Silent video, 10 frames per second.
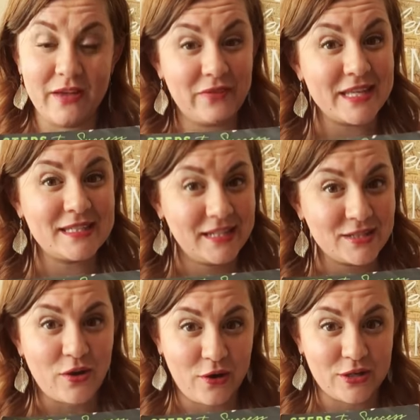life isn't
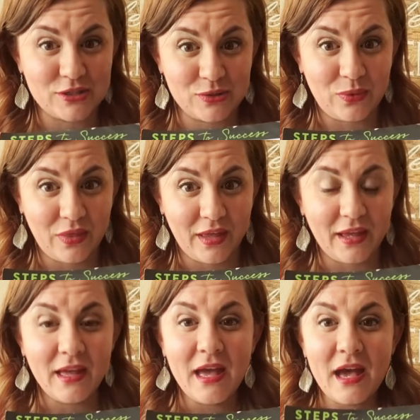as hard as you
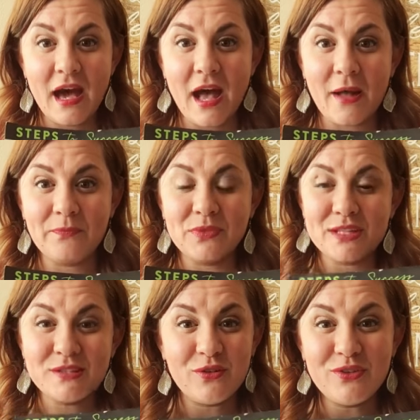think.
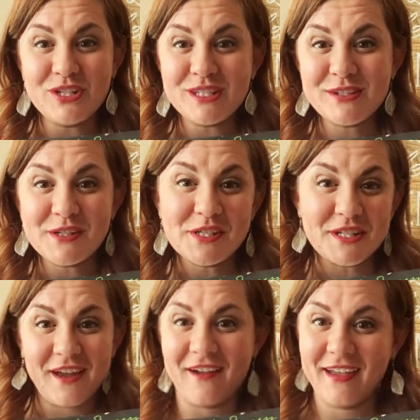So if you just start
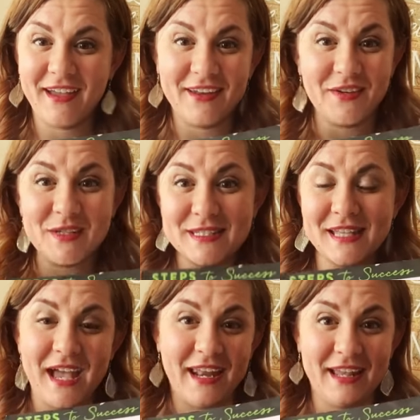sharing and you're
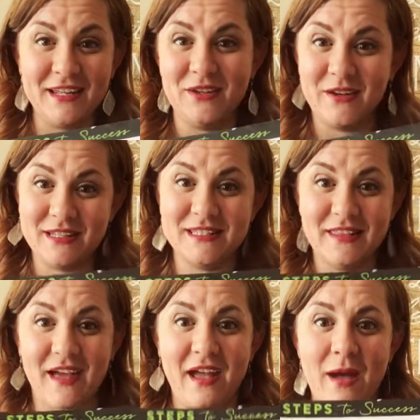excited, you're gonna see
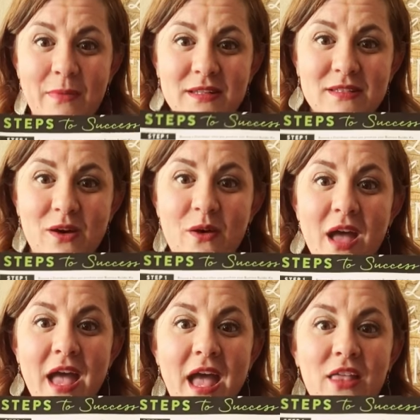that happen. So
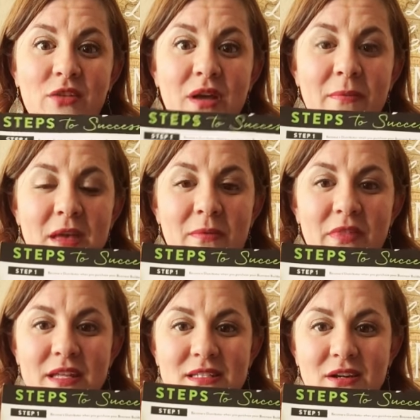3 people
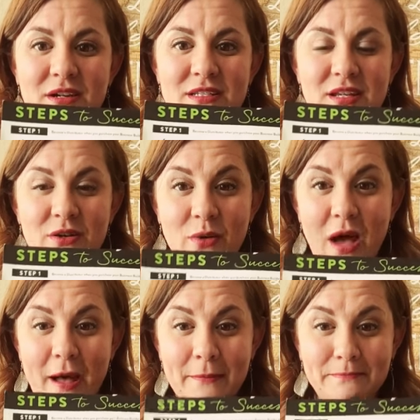that start to
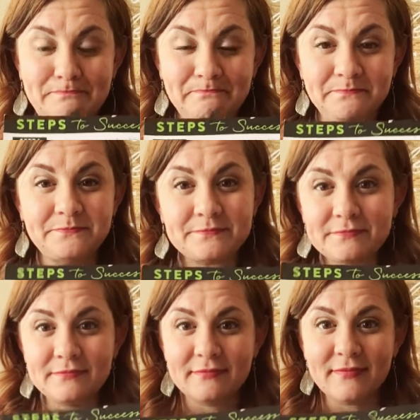
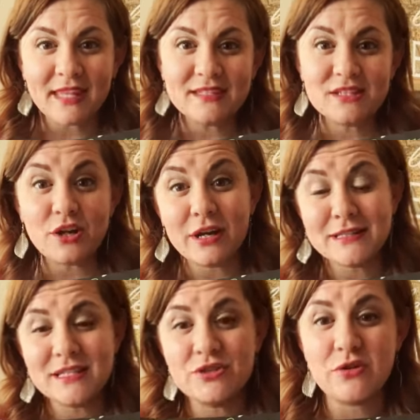start as
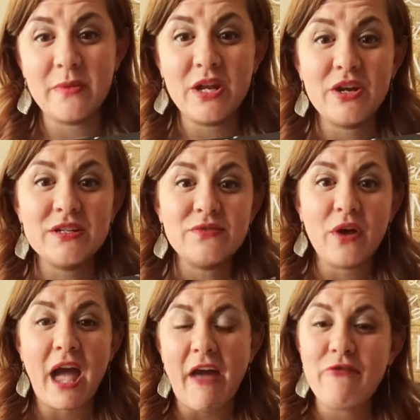distributors,
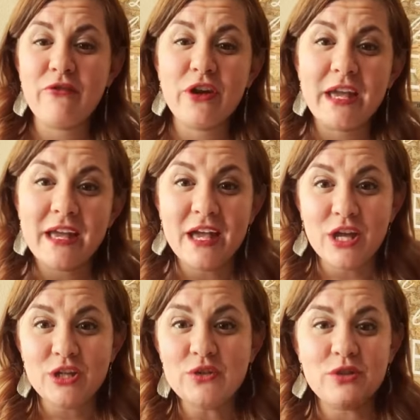for every
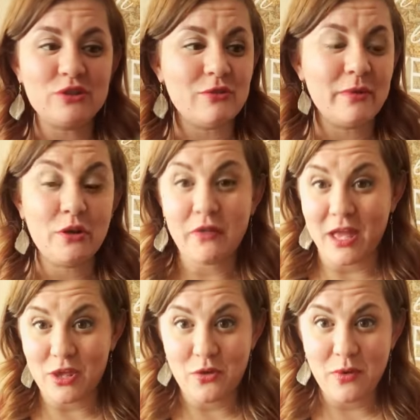new distributor
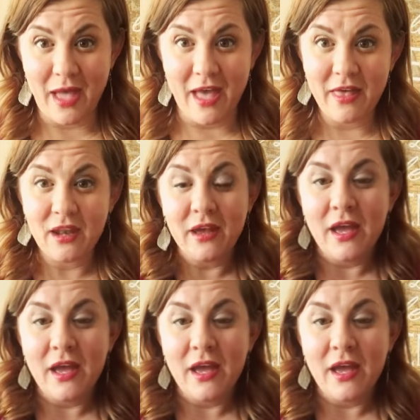that you get